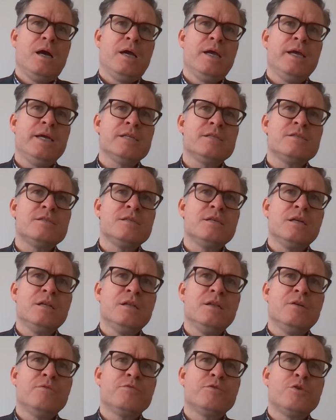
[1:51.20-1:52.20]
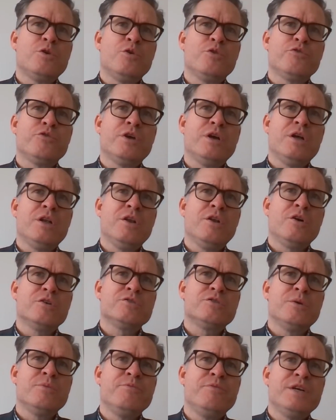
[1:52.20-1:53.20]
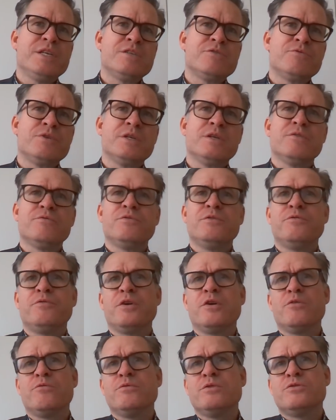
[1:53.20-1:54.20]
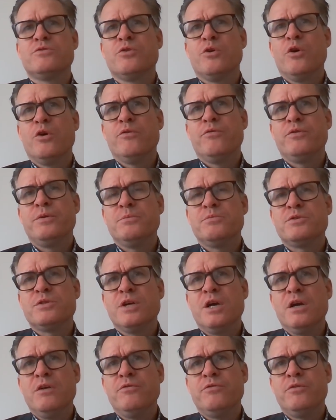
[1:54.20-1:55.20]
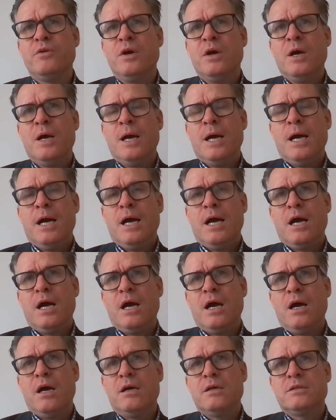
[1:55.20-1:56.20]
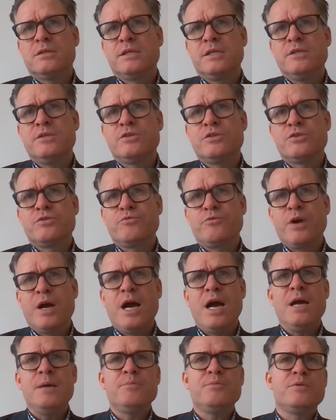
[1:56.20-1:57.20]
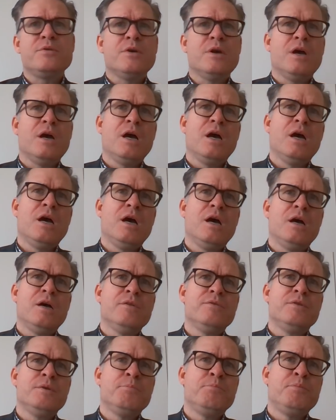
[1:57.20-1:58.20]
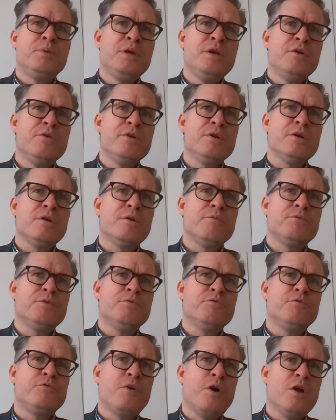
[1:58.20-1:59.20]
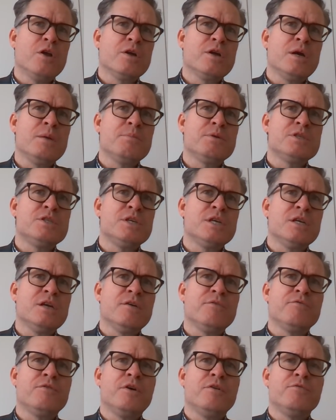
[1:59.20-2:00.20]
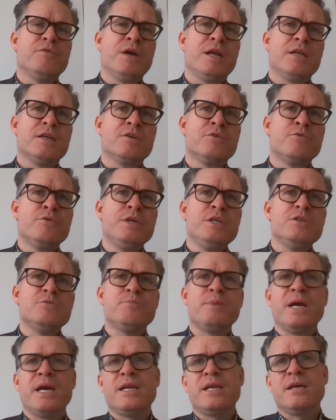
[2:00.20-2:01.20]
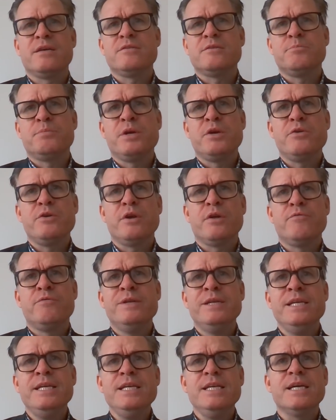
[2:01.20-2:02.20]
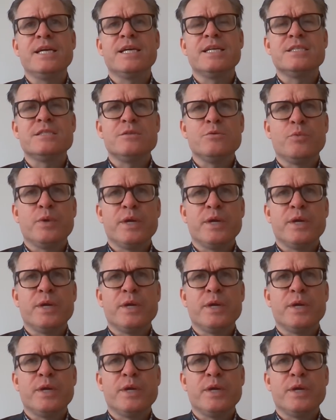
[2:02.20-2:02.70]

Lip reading: Hetzel, of course, a long-term veteran of the Federal Reserve himself, described the period of the Volcker, in particular of Alan Greenspan, as a period of lean against the